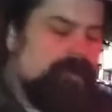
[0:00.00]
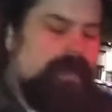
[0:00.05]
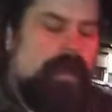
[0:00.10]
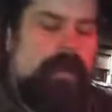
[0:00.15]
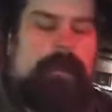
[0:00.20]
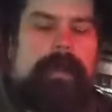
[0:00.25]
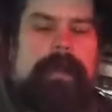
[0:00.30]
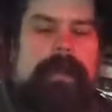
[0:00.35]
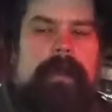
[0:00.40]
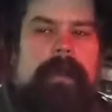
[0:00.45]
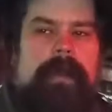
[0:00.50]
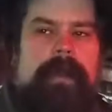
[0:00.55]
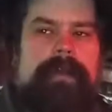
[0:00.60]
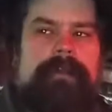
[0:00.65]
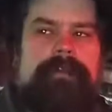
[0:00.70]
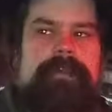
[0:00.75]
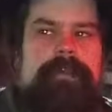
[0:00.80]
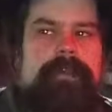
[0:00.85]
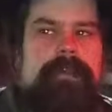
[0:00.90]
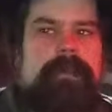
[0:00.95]
going on
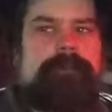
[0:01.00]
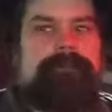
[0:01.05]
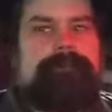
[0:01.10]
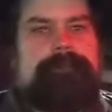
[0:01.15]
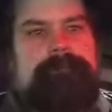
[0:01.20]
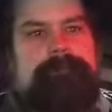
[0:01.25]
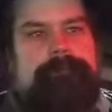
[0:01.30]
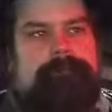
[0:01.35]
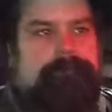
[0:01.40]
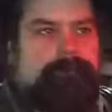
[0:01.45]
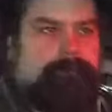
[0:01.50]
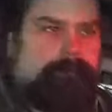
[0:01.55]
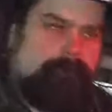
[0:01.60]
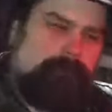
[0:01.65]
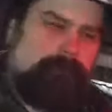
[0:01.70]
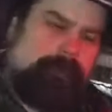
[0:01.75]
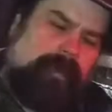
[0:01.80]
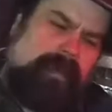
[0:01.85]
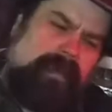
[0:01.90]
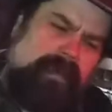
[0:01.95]
until,
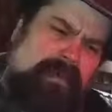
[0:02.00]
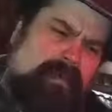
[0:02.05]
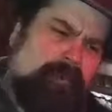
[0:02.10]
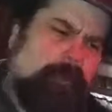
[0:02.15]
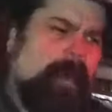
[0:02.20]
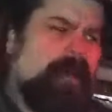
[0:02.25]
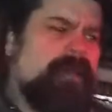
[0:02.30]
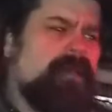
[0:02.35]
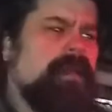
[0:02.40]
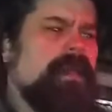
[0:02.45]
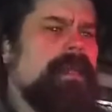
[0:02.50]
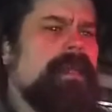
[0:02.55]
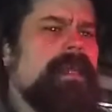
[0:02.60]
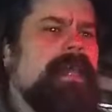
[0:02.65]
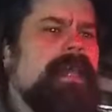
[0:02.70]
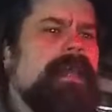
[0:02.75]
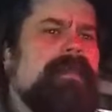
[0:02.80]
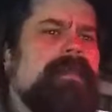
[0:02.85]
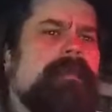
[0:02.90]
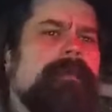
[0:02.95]
especially in the
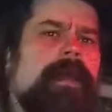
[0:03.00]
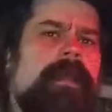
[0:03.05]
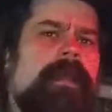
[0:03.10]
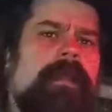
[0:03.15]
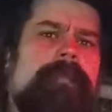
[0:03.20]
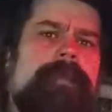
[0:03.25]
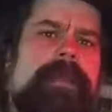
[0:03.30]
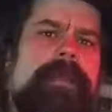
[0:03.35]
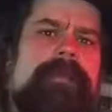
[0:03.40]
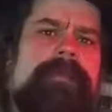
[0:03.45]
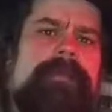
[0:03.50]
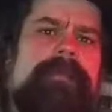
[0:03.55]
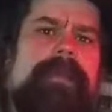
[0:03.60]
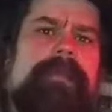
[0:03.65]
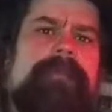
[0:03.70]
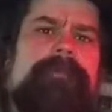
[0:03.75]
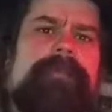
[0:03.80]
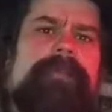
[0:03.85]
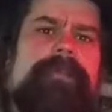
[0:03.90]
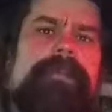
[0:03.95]
antebellum years
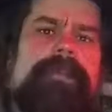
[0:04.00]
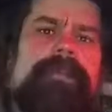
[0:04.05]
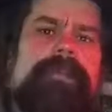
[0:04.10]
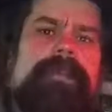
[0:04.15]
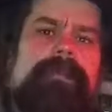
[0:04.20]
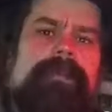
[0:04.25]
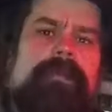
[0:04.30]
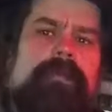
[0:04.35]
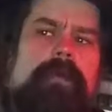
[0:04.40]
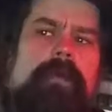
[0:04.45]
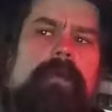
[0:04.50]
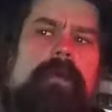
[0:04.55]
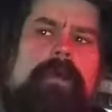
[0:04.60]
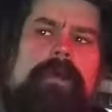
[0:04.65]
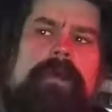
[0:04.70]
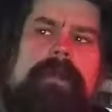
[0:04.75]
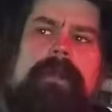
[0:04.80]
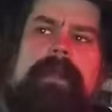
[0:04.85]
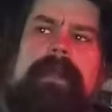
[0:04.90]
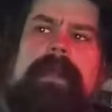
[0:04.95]
after the Civil
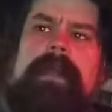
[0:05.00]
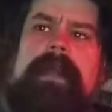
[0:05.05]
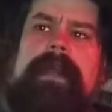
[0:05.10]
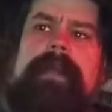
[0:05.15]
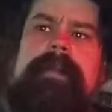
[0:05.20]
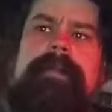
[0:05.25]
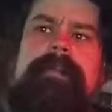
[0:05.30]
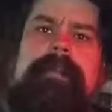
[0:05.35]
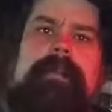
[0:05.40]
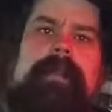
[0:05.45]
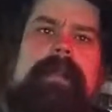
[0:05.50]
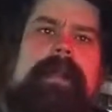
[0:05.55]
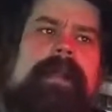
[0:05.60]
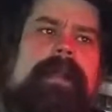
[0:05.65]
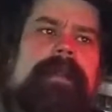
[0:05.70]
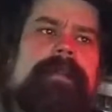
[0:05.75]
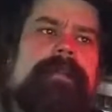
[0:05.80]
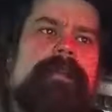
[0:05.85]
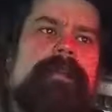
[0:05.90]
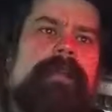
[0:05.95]
War and in the
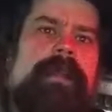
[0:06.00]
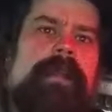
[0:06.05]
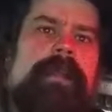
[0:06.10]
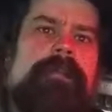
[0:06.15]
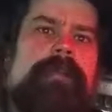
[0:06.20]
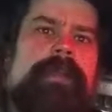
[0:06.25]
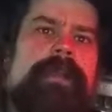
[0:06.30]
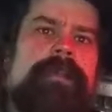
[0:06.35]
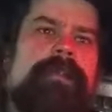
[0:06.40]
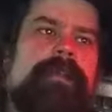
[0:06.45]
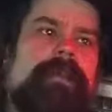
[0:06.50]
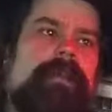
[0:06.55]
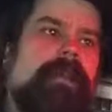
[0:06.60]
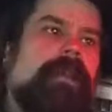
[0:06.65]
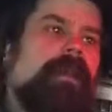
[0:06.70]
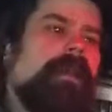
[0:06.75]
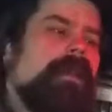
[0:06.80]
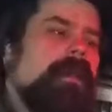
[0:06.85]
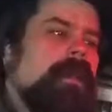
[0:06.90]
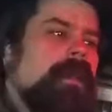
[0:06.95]
late 1800s,
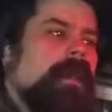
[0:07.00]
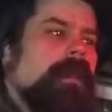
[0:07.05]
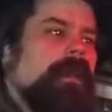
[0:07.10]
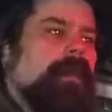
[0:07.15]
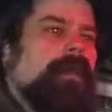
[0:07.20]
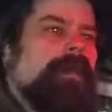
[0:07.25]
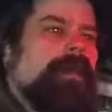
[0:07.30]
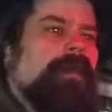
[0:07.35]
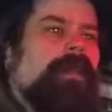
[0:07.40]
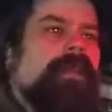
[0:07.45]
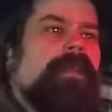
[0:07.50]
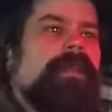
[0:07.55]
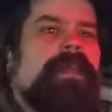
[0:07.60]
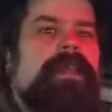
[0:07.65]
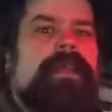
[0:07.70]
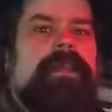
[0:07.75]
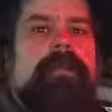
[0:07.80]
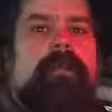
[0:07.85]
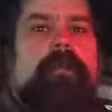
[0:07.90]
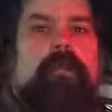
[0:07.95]

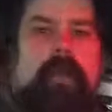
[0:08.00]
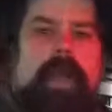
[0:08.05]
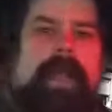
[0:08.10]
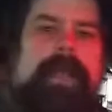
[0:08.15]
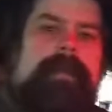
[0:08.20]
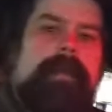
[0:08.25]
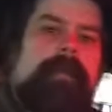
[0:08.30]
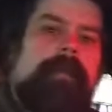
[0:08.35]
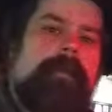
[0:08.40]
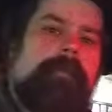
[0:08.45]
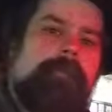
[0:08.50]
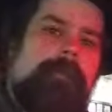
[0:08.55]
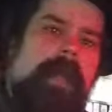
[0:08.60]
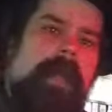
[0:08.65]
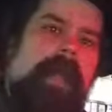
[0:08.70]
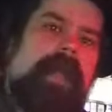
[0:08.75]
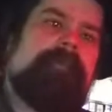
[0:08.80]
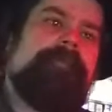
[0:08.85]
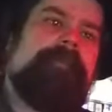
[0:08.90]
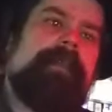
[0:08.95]
the white
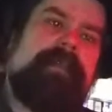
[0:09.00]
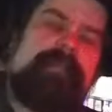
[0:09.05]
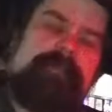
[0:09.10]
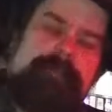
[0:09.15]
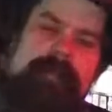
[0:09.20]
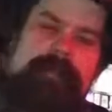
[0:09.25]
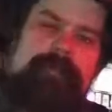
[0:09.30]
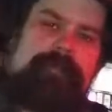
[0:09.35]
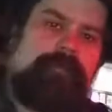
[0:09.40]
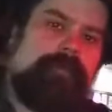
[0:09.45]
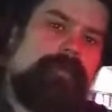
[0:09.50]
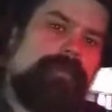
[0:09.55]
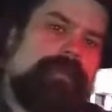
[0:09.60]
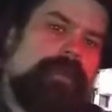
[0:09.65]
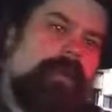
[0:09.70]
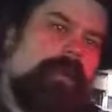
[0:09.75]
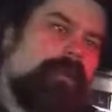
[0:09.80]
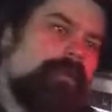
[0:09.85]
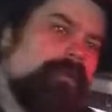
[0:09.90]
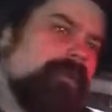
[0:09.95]
blackface minstrel
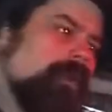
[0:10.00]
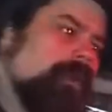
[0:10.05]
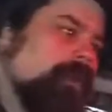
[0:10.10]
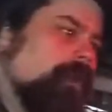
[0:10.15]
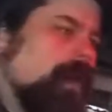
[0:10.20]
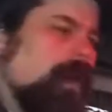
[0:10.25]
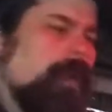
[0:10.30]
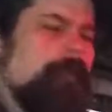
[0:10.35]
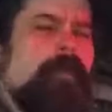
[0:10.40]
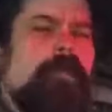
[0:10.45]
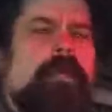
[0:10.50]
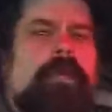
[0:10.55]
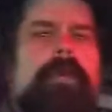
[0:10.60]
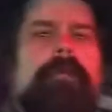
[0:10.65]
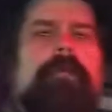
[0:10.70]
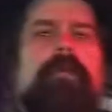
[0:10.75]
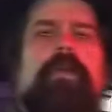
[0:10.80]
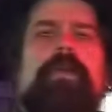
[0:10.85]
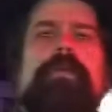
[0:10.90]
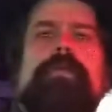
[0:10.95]
shows got more and
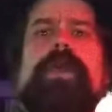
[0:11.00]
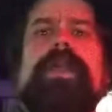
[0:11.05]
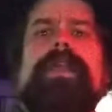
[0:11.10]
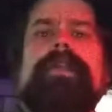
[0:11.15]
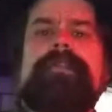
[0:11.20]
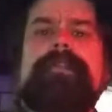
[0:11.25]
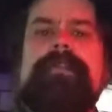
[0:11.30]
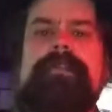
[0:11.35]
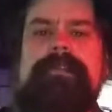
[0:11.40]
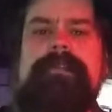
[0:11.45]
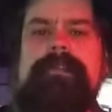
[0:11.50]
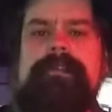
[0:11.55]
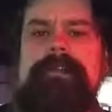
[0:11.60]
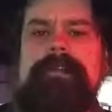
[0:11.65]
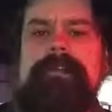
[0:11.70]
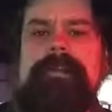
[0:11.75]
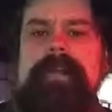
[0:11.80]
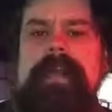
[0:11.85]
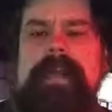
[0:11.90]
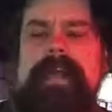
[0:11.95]
more racist,
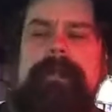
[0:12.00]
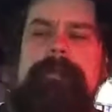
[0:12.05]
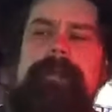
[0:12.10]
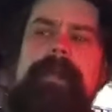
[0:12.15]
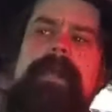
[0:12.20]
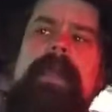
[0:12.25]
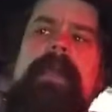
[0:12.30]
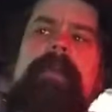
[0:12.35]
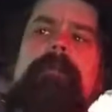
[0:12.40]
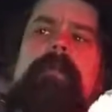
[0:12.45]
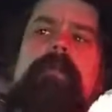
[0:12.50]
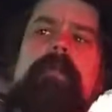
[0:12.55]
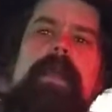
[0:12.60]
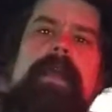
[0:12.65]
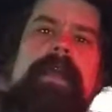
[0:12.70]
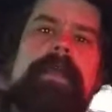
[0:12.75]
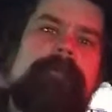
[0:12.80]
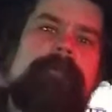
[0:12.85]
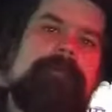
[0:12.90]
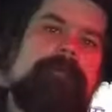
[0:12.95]
and it became a
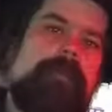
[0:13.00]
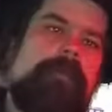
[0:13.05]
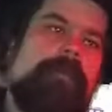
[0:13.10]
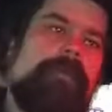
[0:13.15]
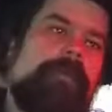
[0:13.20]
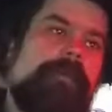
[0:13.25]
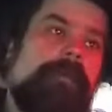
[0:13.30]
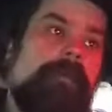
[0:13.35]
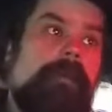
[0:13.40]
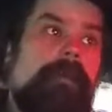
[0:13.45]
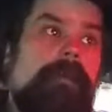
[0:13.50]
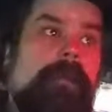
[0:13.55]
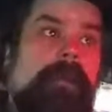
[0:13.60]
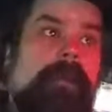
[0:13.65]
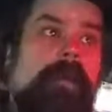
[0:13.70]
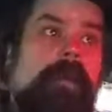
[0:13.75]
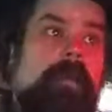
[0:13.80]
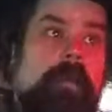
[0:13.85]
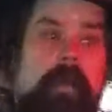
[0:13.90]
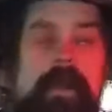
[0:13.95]
way for
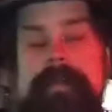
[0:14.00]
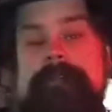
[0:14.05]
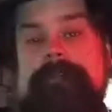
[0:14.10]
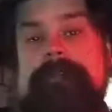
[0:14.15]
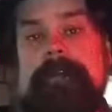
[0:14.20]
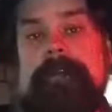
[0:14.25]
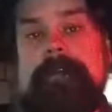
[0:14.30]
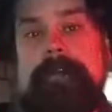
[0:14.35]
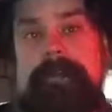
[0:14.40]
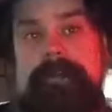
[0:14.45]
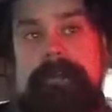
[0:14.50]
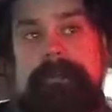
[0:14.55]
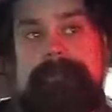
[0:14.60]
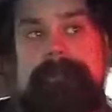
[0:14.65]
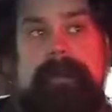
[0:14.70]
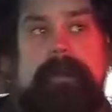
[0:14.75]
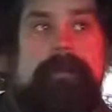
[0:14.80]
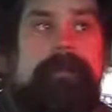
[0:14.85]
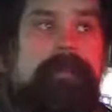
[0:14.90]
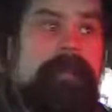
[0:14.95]
white folks that
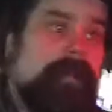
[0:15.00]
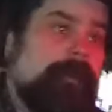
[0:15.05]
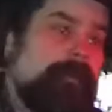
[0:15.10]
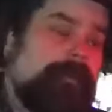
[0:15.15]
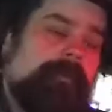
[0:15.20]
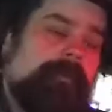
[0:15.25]
felt that,